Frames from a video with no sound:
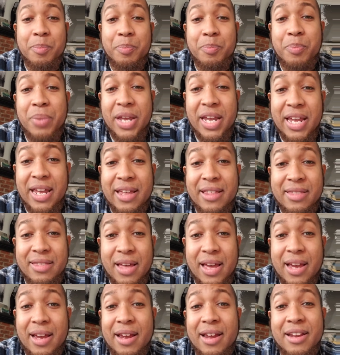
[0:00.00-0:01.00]
being
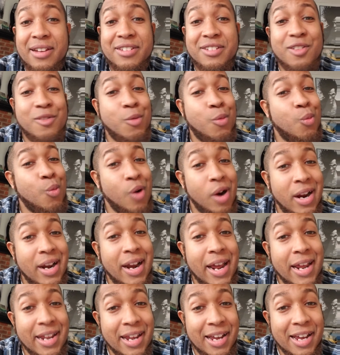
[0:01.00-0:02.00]
that 1
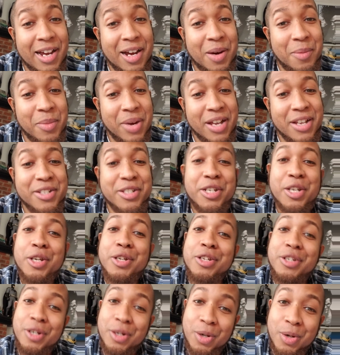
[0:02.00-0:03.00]
a.m. to
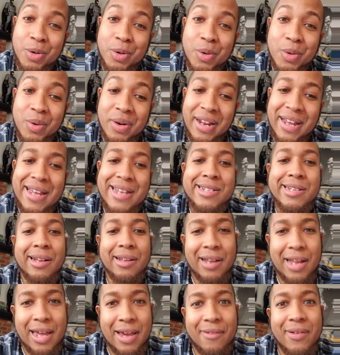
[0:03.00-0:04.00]
noon is
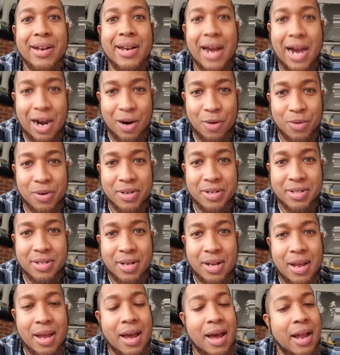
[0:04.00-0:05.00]
11 hours.
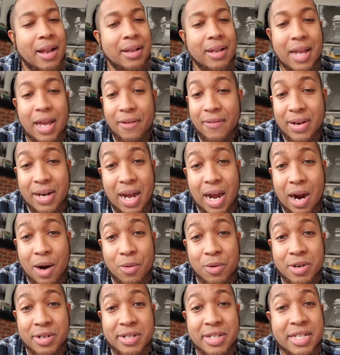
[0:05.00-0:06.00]
11
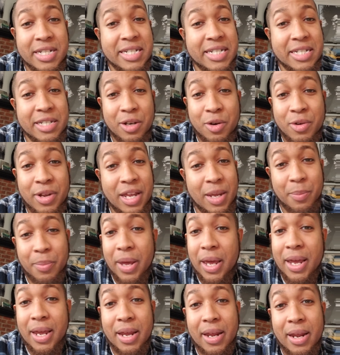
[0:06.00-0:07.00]
hours to still get
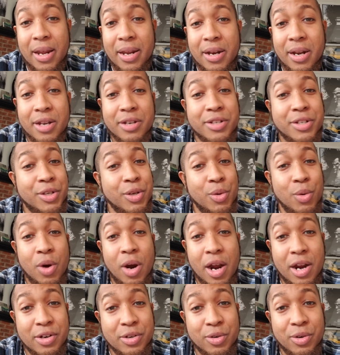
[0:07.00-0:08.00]
paid
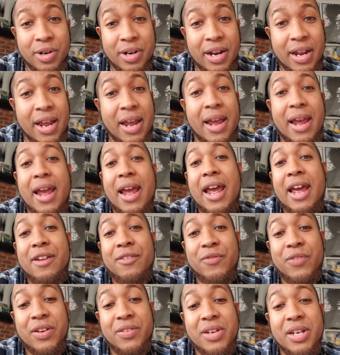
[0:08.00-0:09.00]

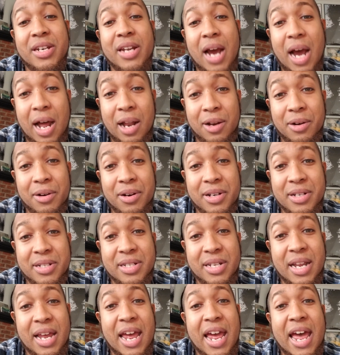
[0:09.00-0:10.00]
$250
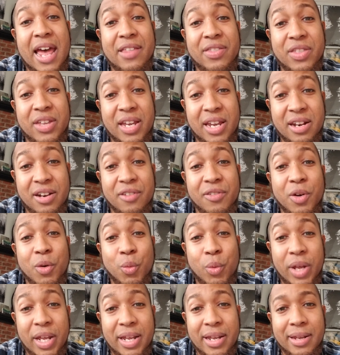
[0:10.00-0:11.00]
at the end of the
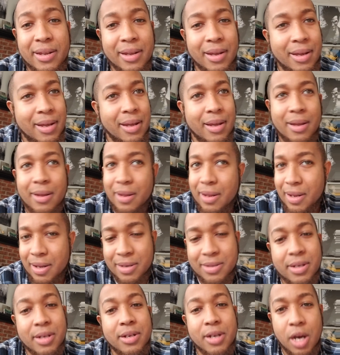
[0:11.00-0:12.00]
week
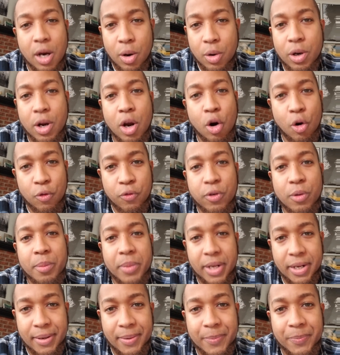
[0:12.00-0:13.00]
is a no-go for
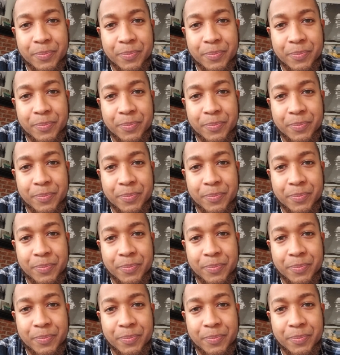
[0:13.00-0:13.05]
me.